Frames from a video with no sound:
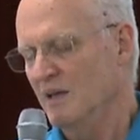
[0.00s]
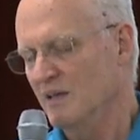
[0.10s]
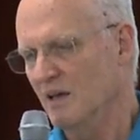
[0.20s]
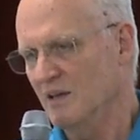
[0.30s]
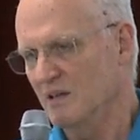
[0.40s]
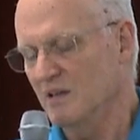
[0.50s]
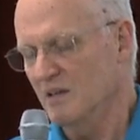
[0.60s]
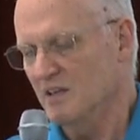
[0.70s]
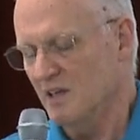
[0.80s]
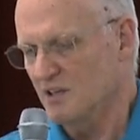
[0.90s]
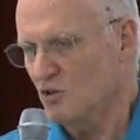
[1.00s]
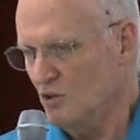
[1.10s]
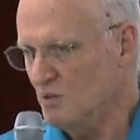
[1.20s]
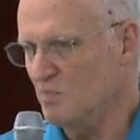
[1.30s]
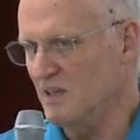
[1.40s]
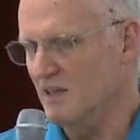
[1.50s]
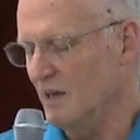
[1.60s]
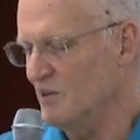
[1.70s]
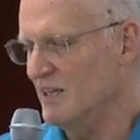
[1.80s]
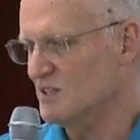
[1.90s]
It could be.
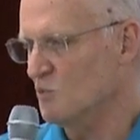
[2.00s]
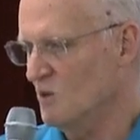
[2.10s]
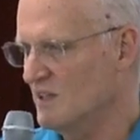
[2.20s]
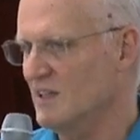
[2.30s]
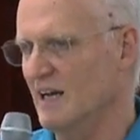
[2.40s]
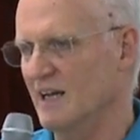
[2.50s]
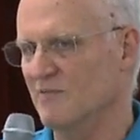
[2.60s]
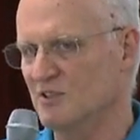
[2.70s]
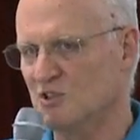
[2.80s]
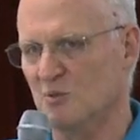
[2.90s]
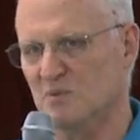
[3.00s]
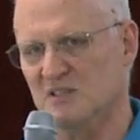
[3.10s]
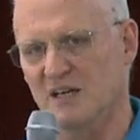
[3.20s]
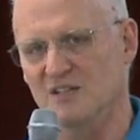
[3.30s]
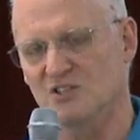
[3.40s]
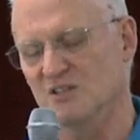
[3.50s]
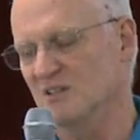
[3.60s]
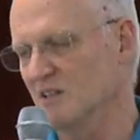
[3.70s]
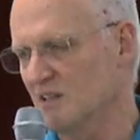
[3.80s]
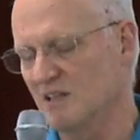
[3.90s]
I mean, that's one line of
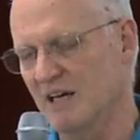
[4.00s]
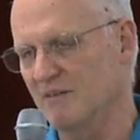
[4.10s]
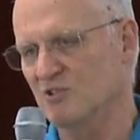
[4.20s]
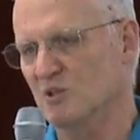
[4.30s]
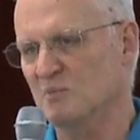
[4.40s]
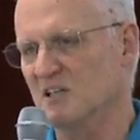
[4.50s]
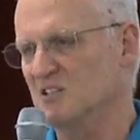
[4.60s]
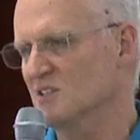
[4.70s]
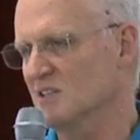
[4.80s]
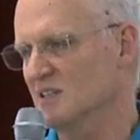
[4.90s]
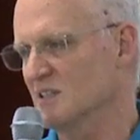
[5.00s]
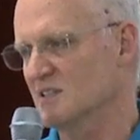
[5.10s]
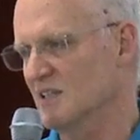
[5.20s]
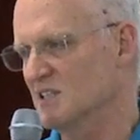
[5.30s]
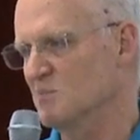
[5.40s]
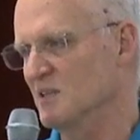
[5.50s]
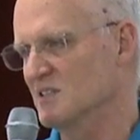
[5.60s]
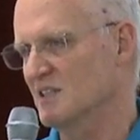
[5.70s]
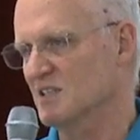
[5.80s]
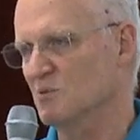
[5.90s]
interpretation. Another line of interpretation says it's
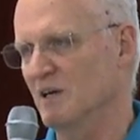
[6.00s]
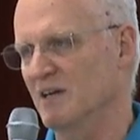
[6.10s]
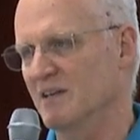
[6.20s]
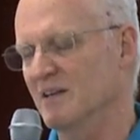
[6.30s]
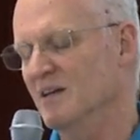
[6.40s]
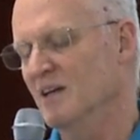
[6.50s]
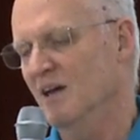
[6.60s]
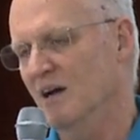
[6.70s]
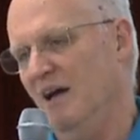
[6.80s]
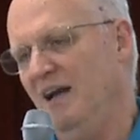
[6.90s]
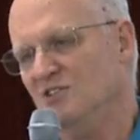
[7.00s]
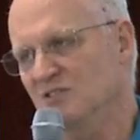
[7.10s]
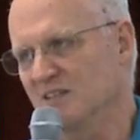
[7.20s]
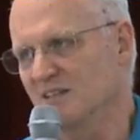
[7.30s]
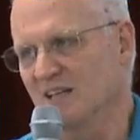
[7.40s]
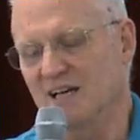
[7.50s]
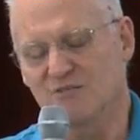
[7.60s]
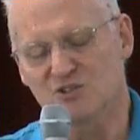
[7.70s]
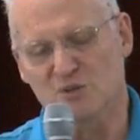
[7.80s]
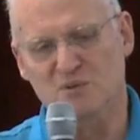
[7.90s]
lesbian sexuality. Actually, the line
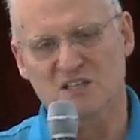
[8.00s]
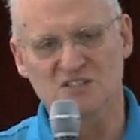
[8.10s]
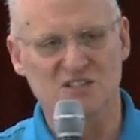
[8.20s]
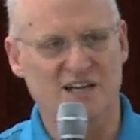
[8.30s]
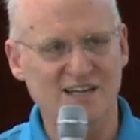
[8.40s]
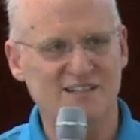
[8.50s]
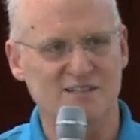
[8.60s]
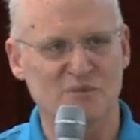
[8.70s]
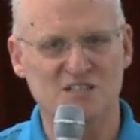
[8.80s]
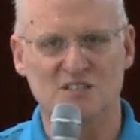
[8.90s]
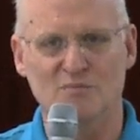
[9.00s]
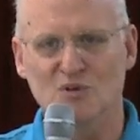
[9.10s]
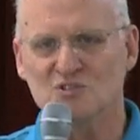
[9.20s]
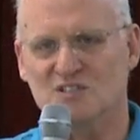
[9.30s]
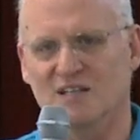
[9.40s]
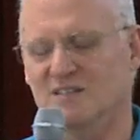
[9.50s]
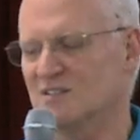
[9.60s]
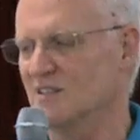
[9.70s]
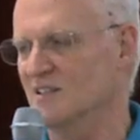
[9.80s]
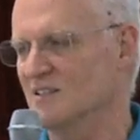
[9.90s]
of interpretation that I think makes the most
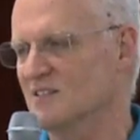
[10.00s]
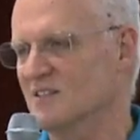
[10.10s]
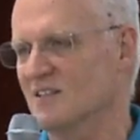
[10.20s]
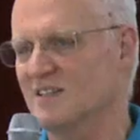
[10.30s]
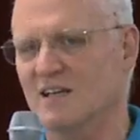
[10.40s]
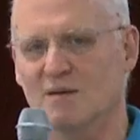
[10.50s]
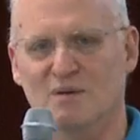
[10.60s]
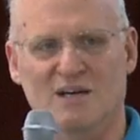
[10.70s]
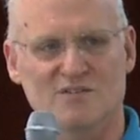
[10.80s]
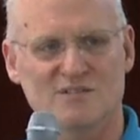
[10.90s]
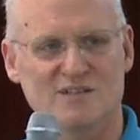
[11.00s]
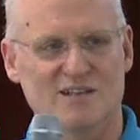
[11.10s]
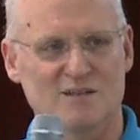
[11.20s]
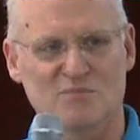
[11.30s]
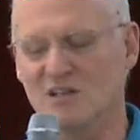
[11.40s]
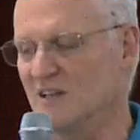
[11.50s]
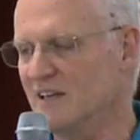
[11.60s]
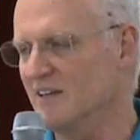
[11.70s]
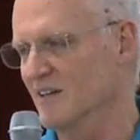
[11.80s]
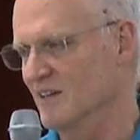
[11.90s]
sense is to think about
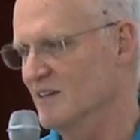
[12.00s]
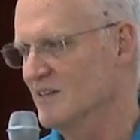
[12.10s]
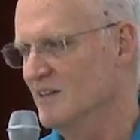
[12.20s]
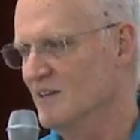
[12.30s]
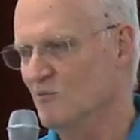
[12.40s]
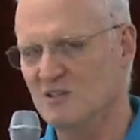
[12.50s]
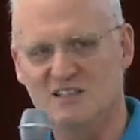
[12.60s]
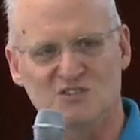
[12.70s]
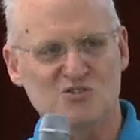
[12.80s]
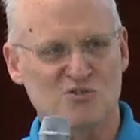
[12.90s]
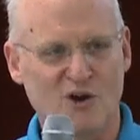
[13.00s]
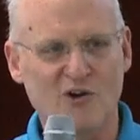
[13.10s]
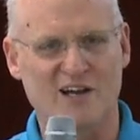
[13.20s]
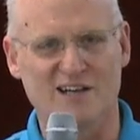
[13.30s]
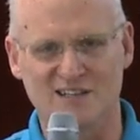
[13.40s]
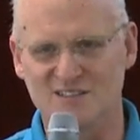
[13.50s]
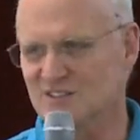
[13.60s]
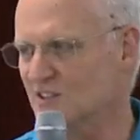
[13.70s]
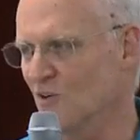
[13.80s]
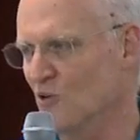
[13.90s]
Caligula with these
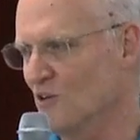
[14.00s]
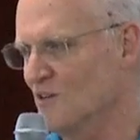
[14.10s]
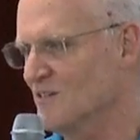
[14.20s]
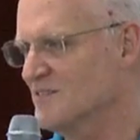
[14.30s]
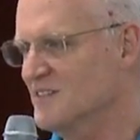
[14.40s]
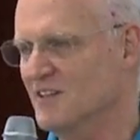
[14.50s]
troicas, or